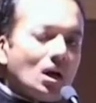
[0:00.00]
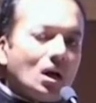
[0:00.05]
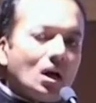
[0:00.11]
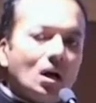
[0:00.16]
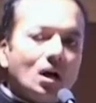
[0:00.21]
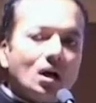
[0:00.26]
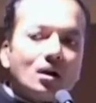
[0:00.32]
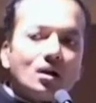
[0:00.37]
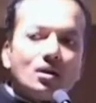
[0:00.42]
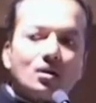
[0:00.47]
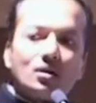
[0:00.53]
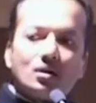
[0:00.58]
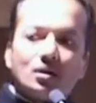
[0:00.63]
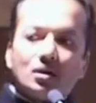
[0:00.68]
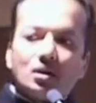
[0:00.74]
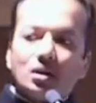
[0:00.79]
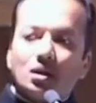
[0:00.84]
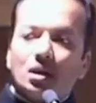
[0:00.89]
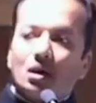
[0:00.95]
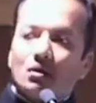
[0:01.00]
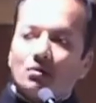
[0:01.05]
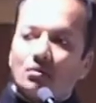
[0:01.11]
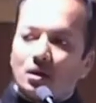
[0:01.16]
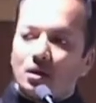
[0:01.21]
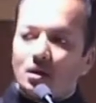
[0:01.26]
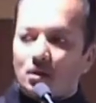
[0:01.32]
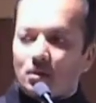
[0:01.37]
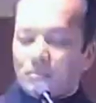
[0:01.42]
are uh, the
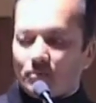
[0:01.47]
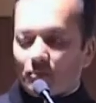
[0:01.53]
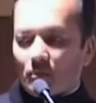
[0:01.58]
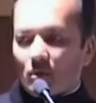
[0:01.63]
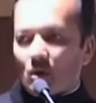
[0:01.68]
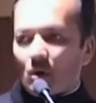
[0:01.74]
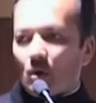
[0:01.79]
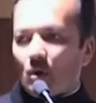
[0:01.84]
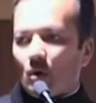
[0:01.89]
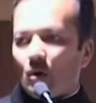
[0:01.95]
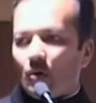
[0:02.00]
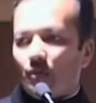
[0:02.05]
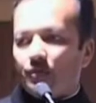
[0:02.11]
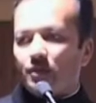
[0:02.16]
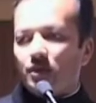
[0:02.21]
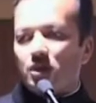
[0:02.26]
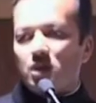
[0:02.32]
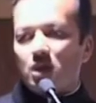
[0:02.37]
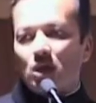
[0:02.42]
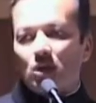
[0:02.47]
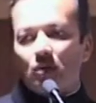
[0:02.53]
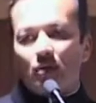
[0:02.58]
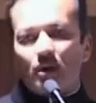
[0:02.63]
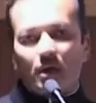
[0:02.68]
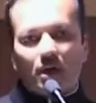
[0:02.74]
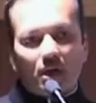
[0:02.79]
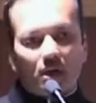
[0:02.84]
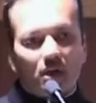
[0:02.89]
governor of the state of
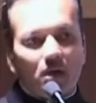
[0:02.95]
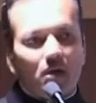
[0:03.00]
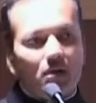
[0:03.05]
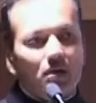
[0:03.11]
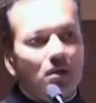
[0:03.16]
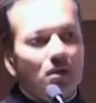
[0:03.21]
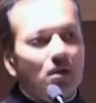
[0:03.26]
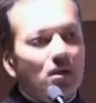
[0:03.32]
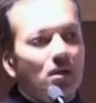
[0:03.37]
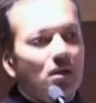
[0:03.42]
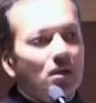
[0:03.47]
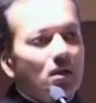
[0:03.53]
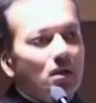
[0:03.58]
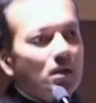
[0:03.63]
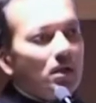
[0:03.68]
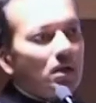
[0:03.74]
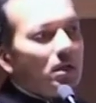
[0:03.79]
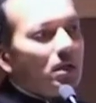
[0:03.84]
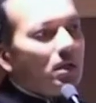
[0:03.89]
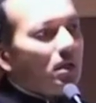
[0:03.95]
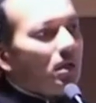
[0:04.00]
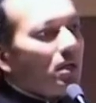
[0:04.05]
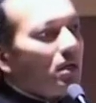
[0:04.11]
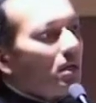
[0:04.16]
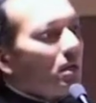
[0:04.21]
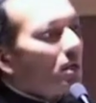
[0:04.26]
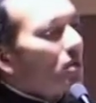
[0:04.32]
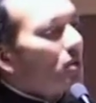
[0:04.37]
Haryana,
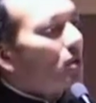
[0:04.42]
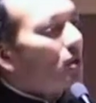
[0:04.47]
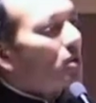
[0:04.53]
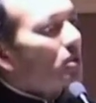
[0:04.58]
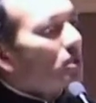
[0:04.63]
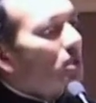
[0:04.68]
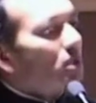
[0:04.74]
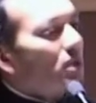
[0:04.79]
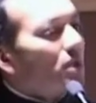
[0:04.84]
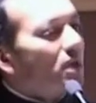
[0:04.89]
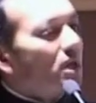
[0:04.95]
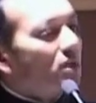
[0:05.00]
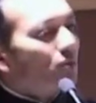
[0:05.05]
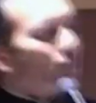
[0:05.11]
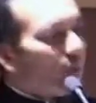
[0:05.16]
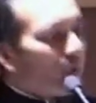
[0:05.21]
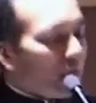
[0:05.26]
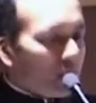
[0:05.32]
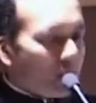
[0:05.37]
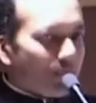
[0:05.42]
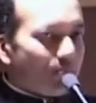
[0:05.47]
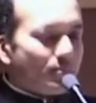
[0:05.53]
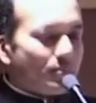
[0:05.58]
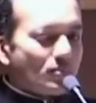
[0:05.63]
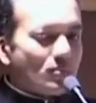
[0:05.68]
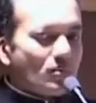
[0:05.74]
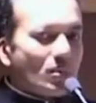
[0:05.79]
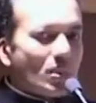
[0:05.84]
Dr. Kidwai.
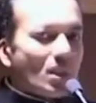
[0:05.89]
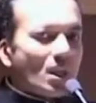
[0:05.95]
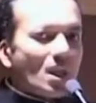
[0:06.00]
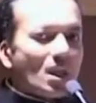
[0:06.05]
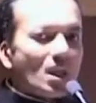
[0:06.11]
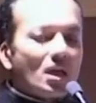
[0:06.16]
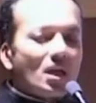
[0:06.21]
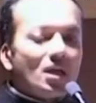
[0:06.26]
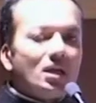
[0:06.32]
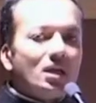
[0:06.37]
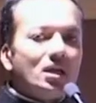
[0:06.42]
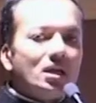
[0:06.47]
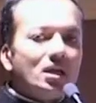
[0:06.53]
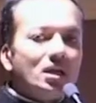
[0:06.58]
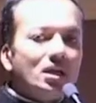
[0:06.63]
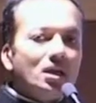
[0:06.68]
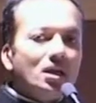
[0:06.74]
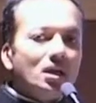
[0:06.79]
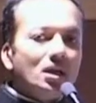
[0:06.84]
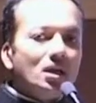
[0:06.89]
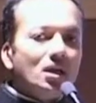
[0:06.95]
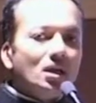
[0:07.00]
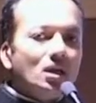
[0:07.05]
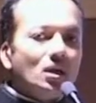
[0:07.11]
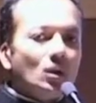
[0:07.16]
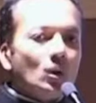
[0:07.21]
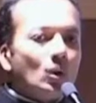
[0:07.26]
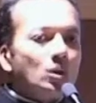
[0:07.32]

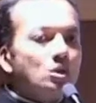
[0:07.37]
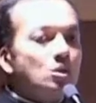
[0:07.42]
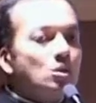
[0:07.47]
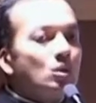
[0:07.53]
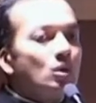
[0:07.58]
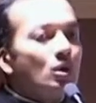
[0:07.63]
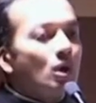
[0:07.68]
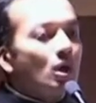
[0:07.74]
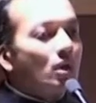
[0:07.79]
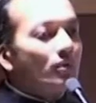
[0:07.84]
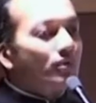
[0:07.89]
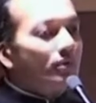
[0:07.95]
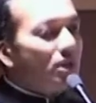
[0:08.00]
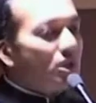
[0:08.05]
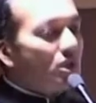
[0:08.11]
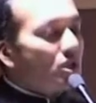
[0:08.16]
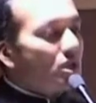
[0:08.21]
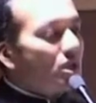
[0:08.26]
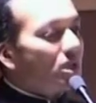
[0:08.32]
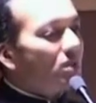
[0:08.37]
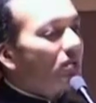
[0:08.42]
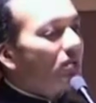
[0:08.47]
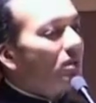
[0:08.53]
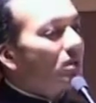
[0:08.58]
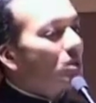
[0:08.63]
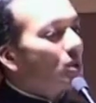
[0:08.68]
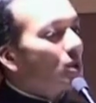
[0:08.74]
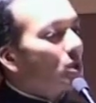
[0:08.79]
He also took a lot of initiative.
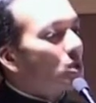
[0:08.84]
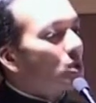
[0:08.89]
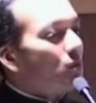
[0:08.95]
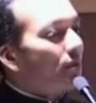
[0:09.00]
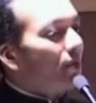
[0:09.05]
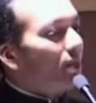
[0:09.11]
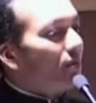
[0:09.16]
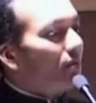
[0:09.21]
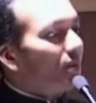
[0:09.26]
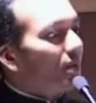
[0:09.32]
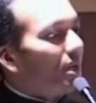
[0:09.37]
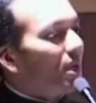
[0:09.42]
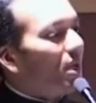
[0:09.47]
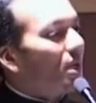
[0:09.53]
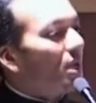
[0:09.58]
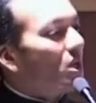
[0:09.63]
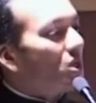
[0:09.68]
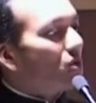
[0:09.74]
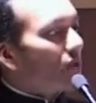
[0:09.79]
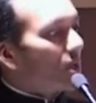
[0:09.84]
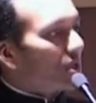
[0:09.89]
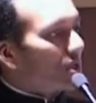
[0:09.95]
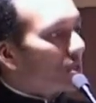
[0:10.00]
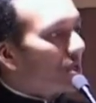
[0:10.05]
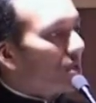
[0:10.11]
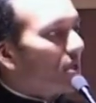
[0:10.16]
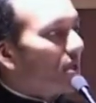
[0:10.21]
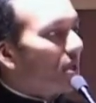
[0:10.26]
He is also very, very
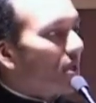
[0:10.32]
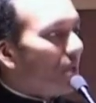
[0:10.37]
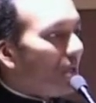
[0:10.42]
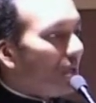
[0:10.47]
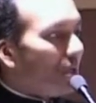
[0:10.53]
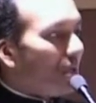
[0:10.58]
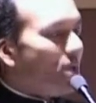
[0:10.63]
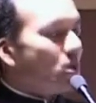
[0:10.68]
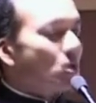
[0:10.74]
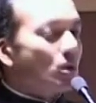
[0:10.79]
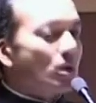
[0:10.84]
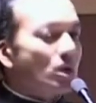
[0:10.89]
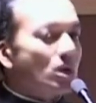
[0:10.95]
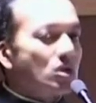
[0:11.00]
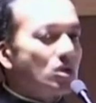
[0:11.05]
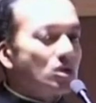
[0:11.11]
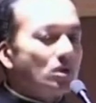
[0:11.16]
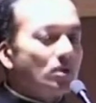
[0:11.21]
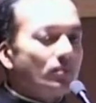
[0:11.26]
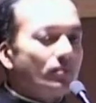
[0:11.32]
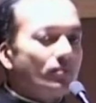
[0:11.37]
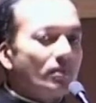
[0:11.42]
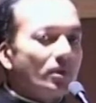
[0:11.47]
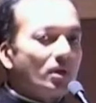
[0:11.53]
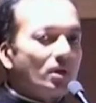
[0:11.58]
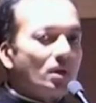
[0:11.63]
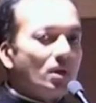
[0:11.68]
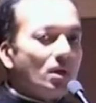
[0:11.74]
interested in education,
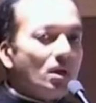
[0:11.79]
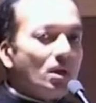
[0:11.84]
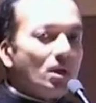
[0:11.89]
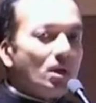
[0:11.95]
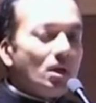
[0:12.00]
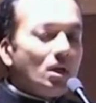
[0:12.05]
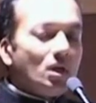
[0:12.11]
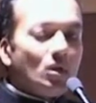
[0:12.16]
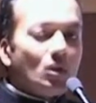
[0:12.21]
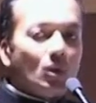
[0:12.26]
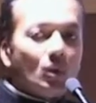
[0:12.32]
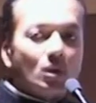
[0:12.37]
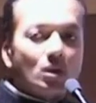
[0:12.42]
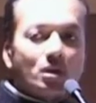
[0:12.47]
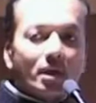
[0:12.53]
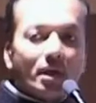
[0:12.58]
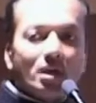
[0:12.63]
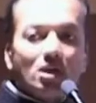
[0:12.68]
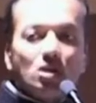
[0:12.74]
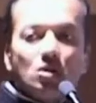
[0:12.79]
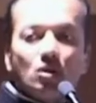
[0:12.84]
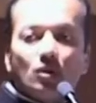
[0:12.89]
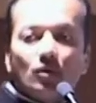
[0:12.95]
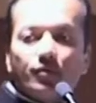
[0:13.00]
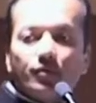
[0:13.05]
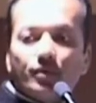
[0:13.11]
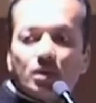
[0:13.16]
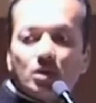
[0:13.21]
in all kinds
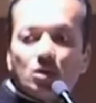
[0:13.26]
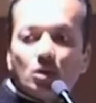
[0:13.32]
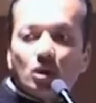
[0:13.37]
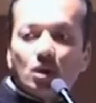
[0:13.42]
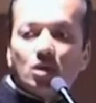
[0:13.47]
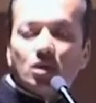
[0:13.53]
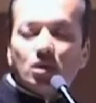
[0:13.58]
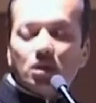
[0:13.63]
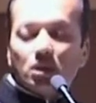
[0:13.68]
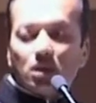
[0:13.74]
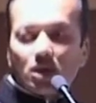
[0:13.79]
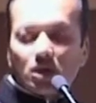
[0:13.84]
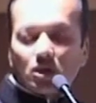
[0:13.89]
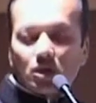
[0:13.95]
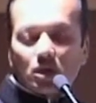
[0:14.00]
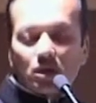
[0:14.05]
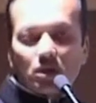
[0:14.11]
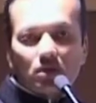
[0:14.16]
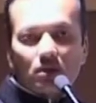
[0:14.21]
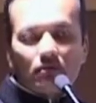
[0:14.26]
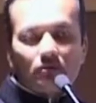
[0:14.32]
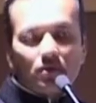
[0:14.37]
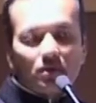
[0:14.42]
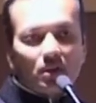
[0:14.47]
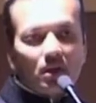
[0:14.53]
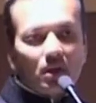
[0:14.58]
of education initiatives.